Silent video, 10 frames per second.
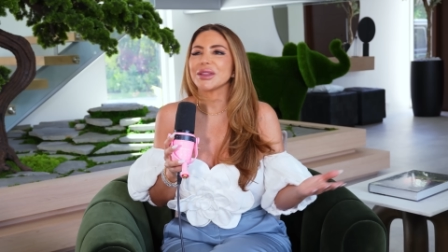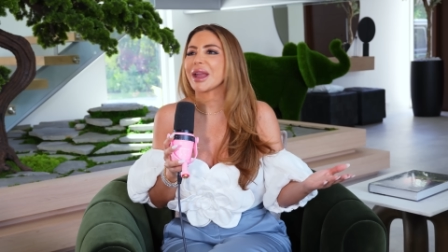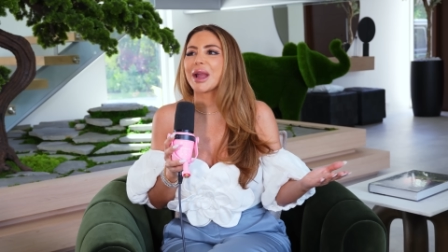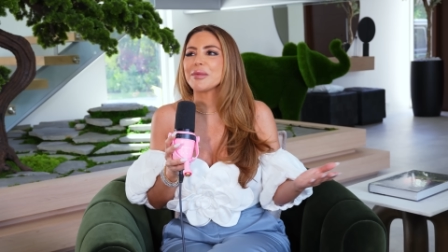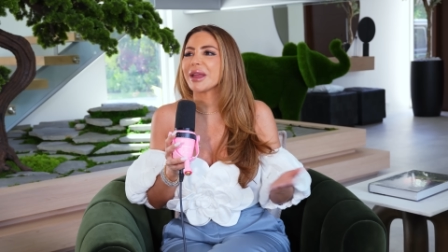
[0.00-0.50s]

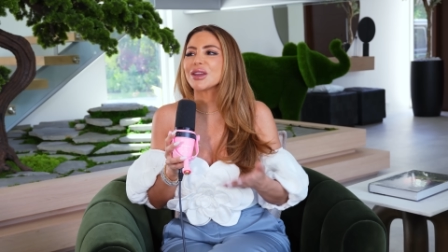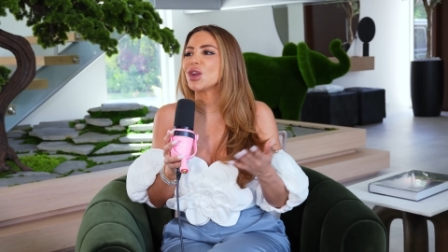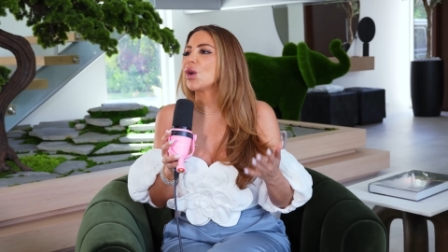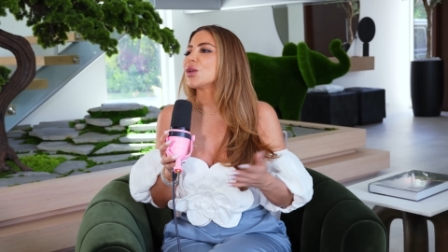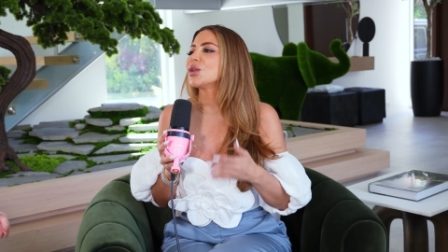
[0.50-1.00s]
I'm like,
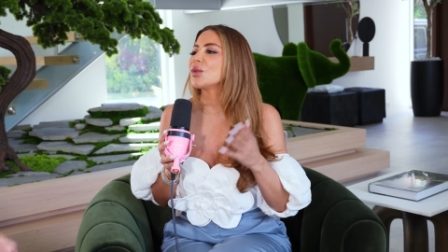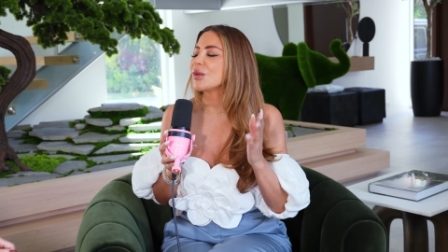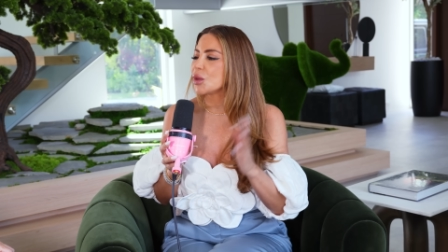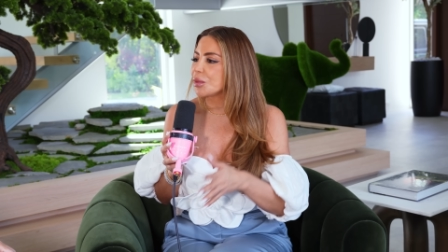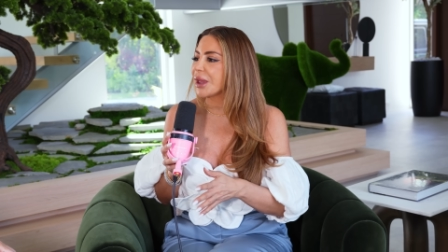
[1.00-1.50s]
no,
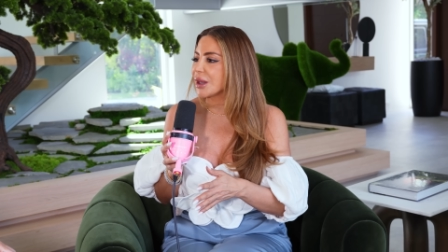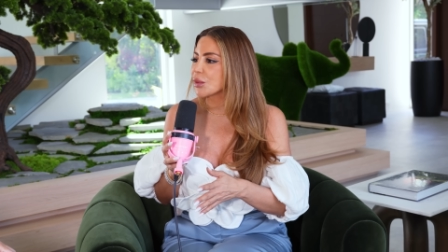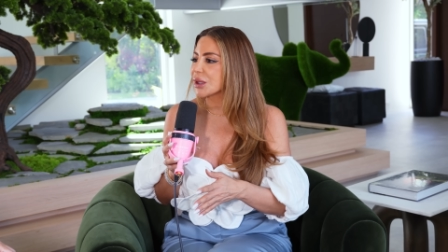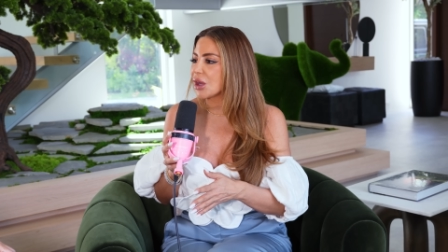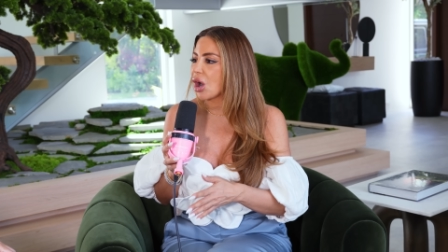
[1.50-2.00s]
you played
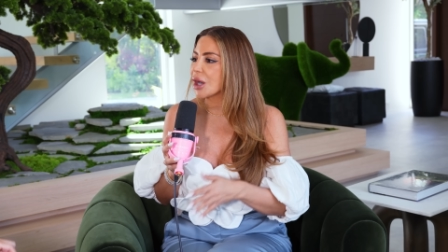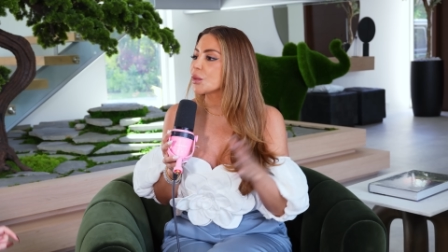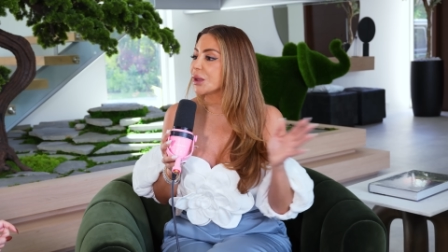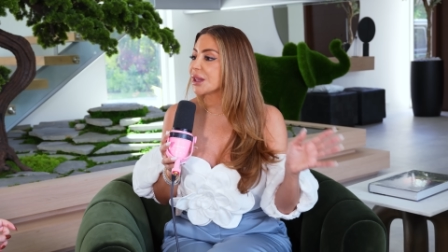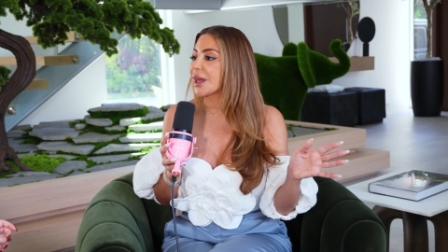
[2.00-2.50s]
really hard. Yeah.
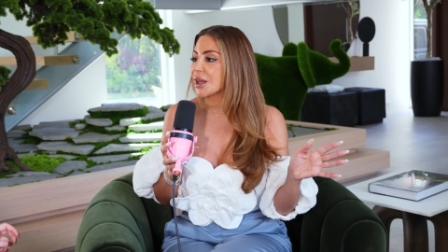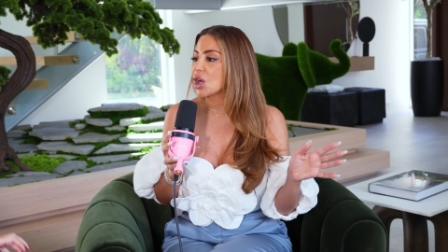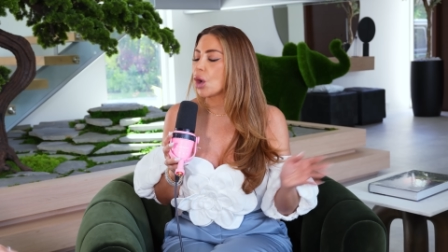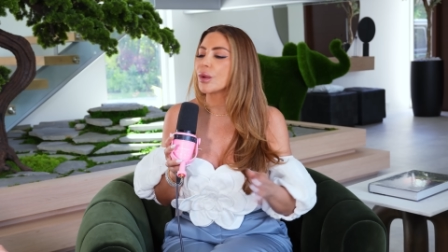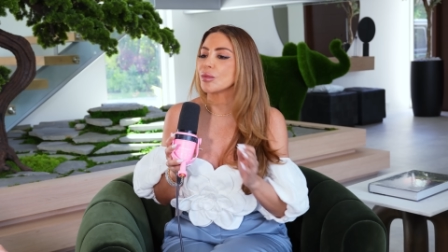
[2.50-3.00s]
We let it
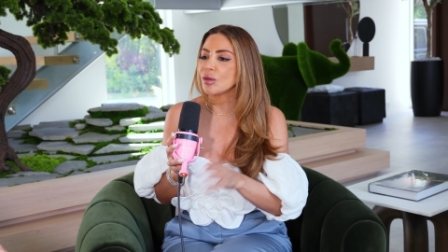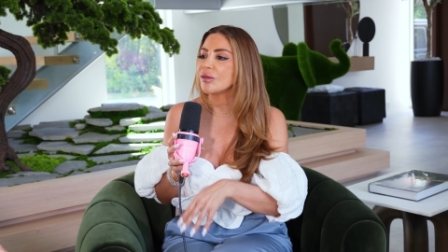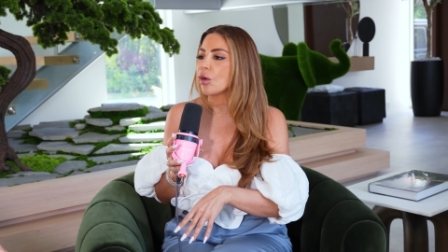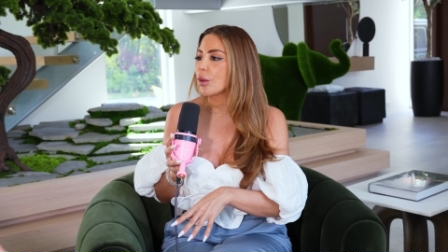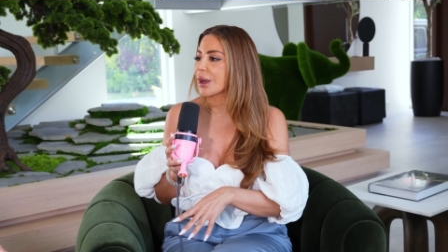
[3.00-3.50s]
go. We move
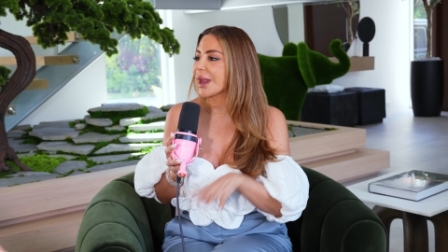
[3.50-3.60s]
forward.